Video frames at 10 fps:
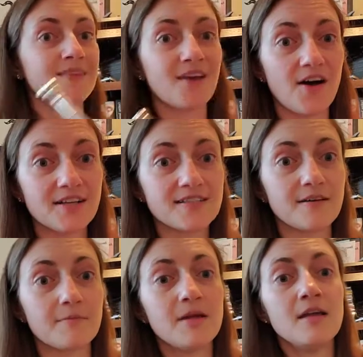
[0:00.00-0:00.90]

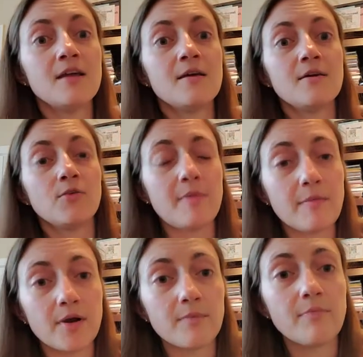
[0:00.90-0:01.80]
Awesome.
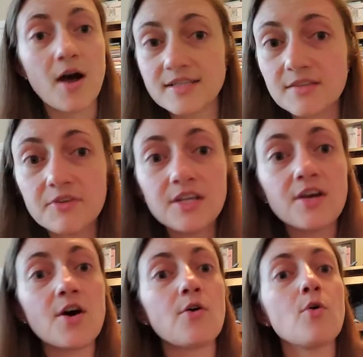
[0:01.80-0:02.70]
Remember, pause the
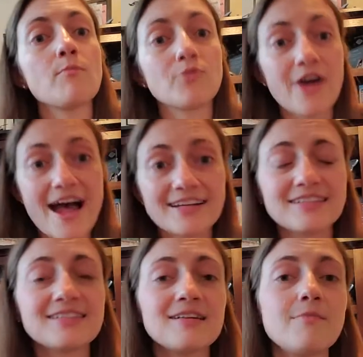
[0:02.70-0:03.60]
video,
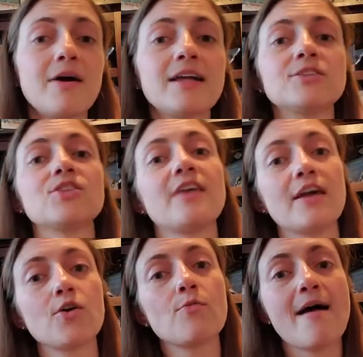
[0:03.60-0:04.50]
practice it a bunch,
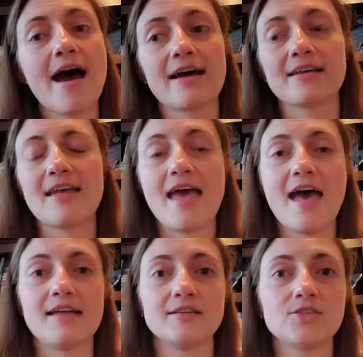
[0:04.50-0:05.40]
then go back
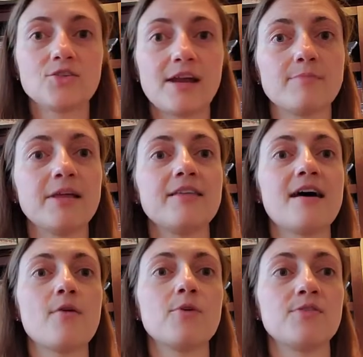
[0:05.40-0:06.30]
and try to play
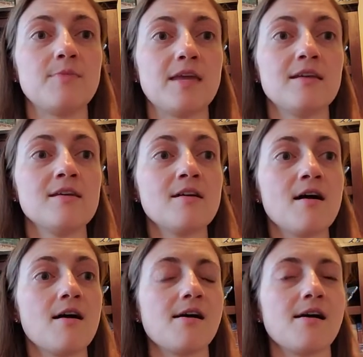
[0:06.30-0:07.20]
that with me.
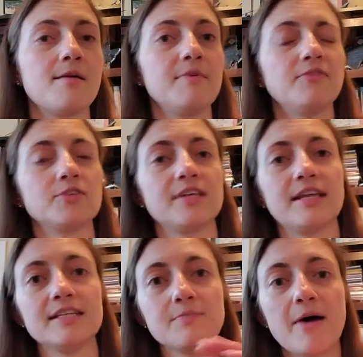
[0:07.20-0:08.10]
If there's
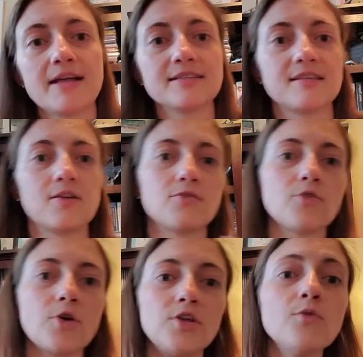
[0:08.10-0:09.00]
any spots that are
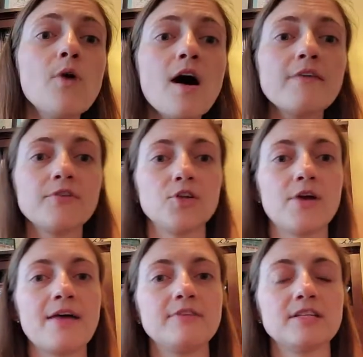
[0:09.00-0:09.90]
throwing you off or you're
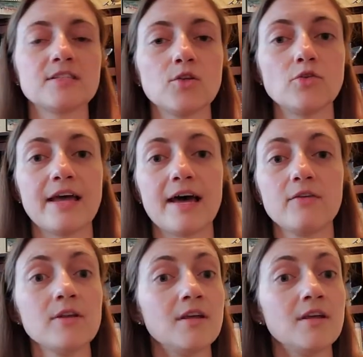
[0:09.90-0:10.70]
having to slow down,